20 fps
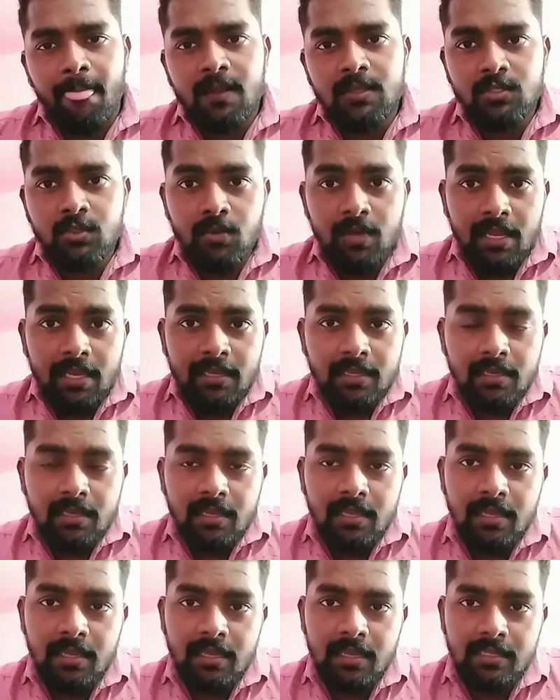should I
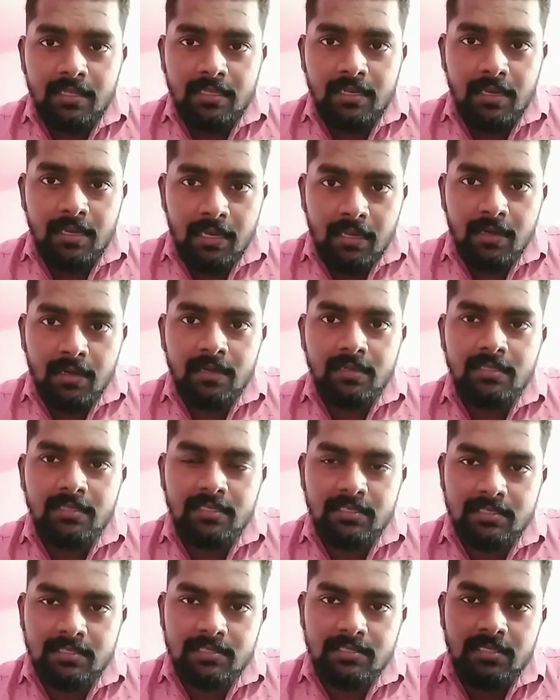learn
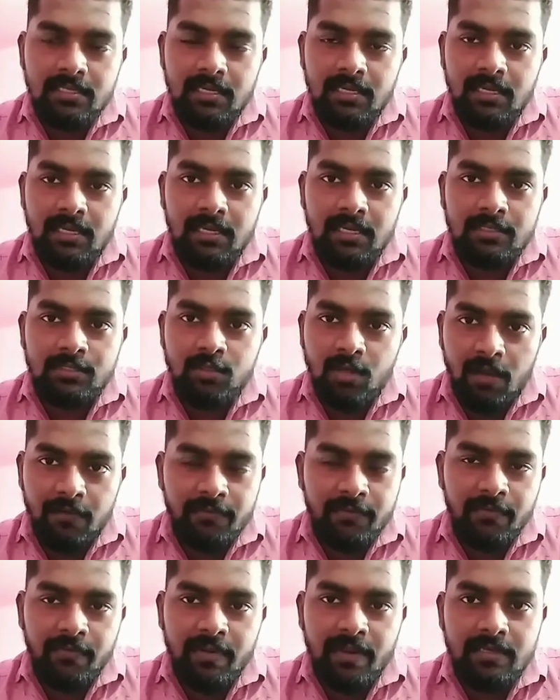this
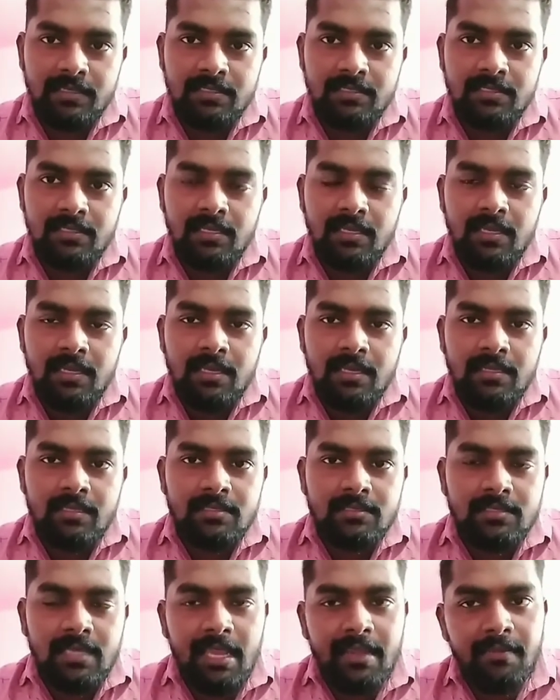software
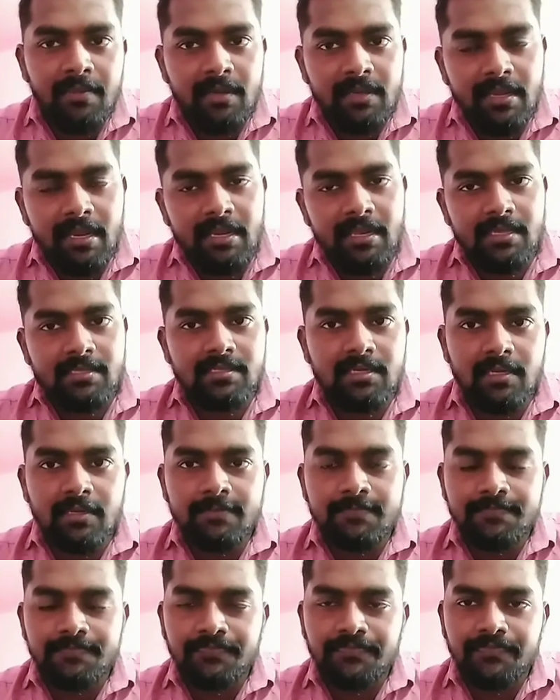simultaneously,
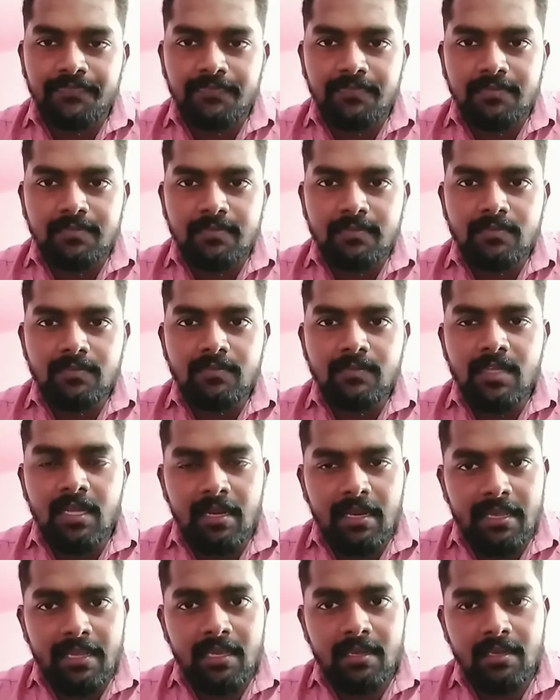
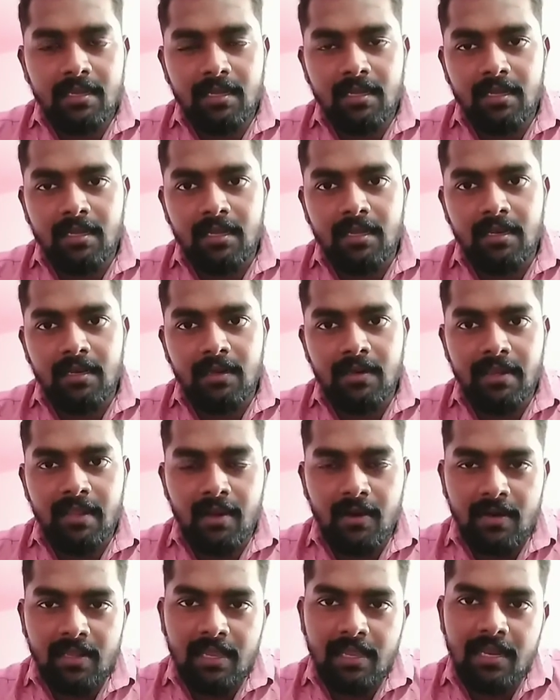like learning
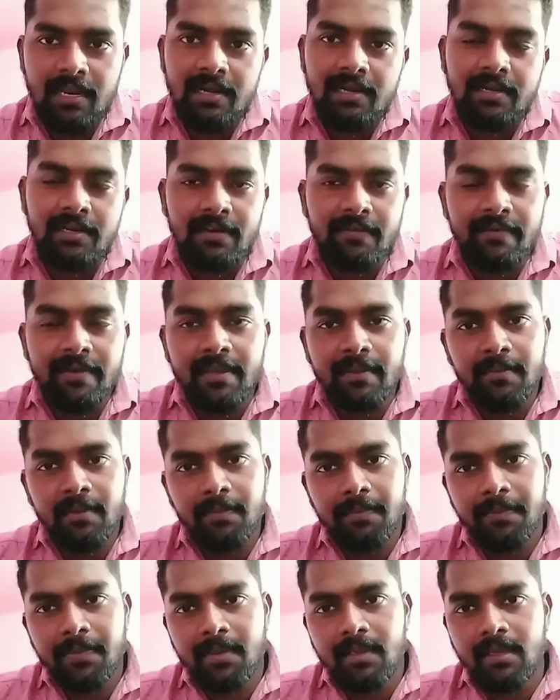AutoCAD and Revit
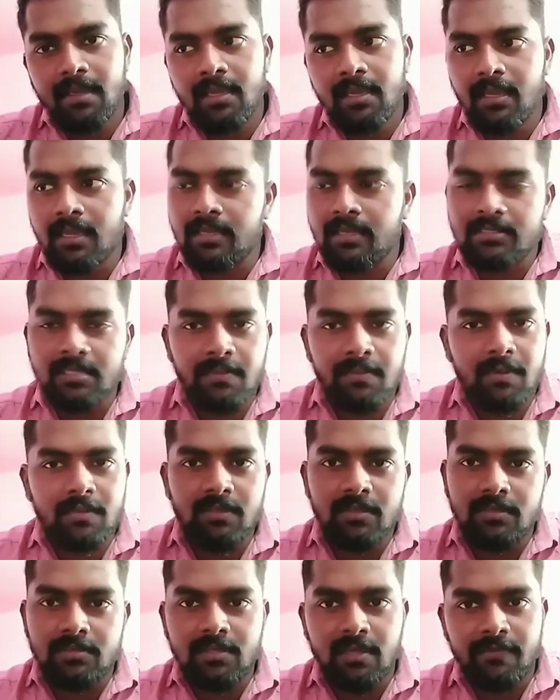MEP and some
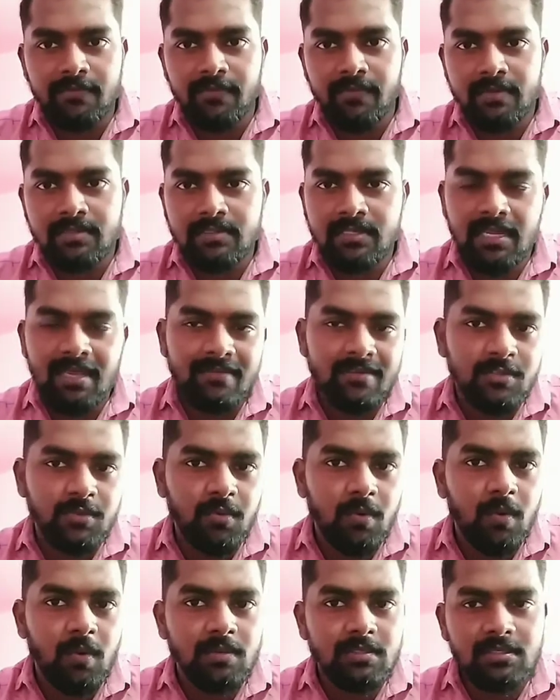other softwares,
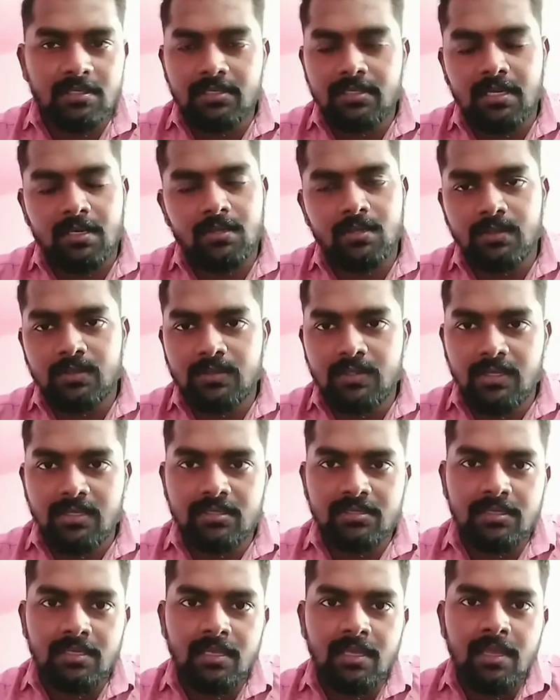Navisworks and all those
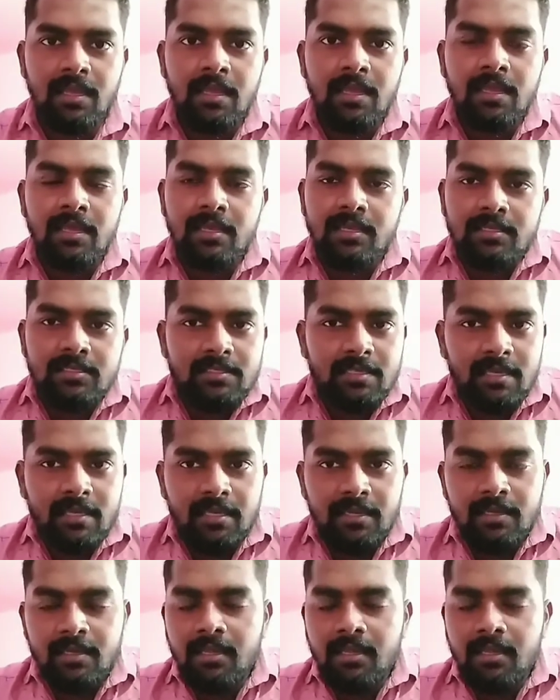things. See,